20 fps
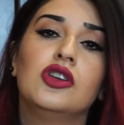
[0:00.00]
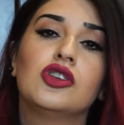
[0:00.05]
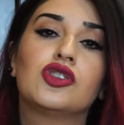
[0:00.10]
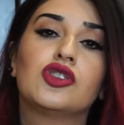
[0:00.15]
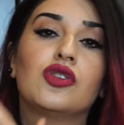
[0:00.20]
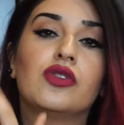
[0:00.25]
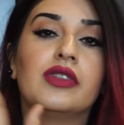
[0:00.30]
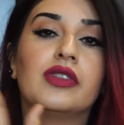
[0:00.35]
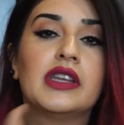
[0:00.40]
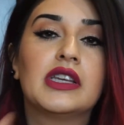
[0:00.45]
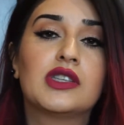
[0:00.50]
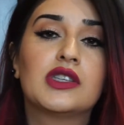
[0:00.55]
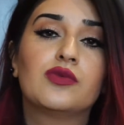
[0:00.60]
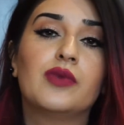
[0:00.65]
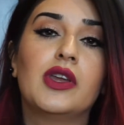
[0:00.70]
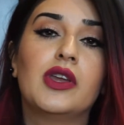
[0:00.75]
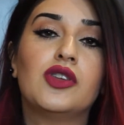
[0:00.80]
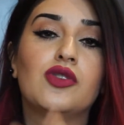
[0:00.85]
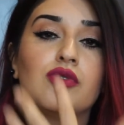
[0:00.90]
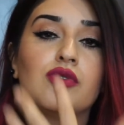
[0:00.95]
So this
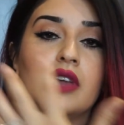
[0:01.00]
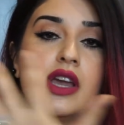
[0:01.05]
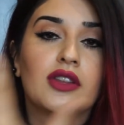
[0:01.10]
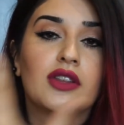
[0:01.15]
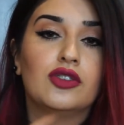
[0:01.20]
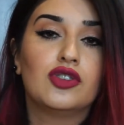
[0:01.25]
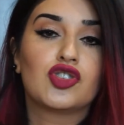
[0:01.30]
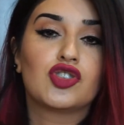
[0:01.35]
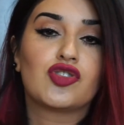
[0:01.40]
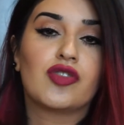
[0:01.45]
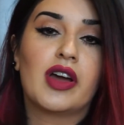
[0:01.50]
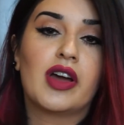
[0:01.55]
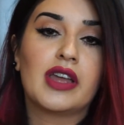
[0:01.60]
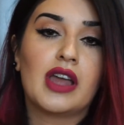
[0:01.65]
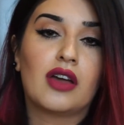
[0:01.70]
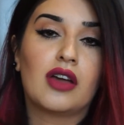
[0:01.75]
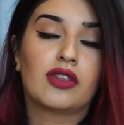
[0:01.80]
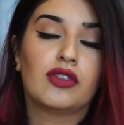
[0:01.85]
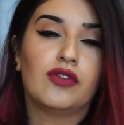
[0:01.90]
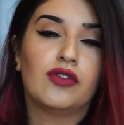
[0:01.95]
way you get to try
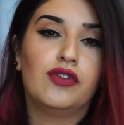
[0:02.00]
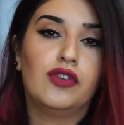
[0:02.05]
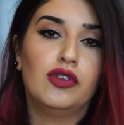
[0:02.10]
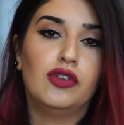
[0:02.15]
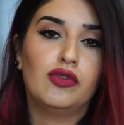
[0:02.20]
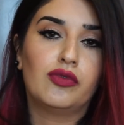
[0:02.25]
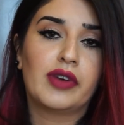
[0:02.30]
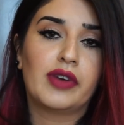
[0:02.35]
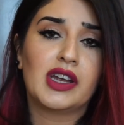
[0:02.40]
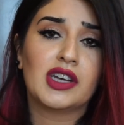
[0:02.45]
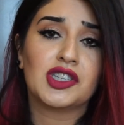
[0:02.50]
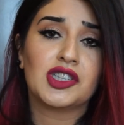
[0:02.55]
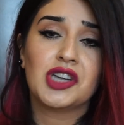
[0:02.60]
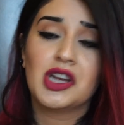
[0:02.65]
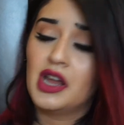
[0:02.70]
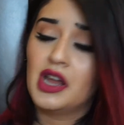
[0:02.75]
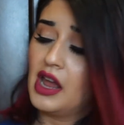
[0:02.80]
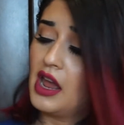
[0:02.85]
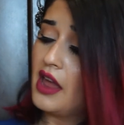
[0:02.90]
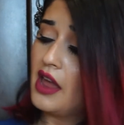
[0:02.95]
out the full range,
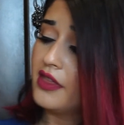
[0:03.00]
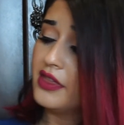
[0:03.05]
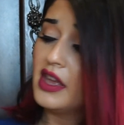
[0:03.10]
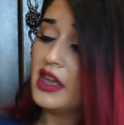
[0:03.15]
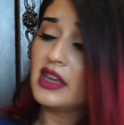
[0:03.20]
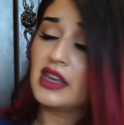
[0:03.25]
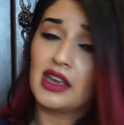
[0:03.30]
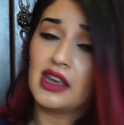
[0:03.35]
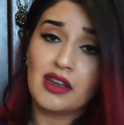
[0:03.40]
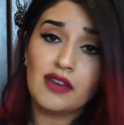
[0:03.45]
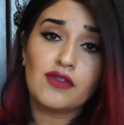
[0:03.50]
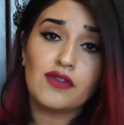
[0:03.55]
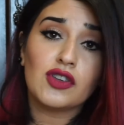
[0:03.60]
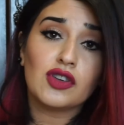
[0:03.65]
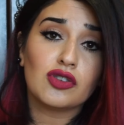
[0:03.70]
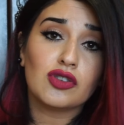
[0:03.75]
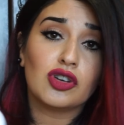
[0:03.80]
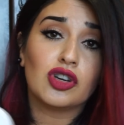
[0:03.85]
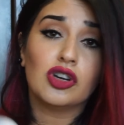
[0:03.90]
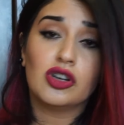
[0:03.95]
and they give
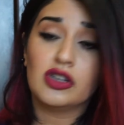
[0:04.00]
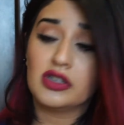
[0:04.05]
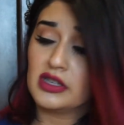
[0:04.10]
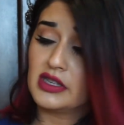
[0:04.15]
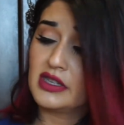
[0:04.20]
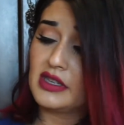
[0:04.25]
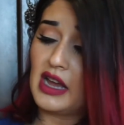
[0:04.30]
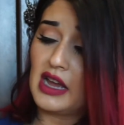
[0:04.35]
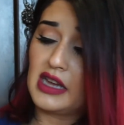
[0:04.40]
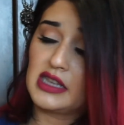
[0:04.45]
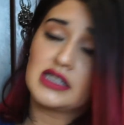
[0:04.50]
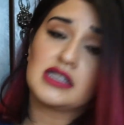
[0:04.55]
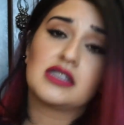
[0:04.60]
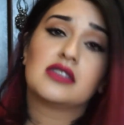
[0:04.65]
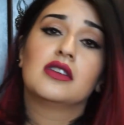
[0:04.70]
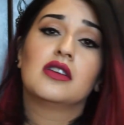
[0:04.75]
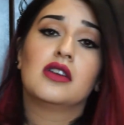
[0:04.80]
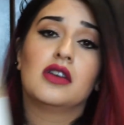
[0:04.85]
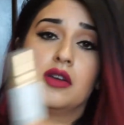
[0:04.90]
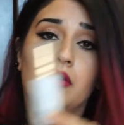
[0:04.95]
you good
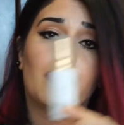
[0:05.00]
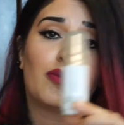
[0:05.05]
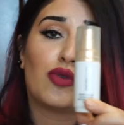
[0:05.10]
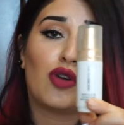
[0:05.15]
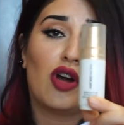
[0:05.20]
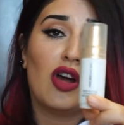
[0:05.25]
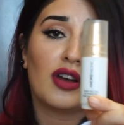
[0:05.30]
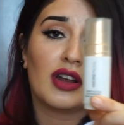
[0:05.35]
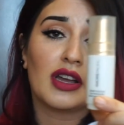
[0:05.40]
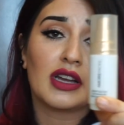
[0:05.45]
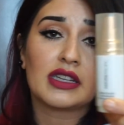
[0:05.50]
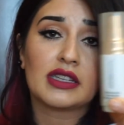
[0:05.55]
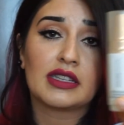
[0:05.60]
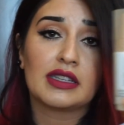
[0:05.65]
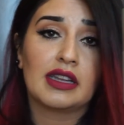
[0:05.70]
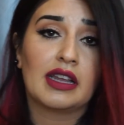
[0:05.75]
size products.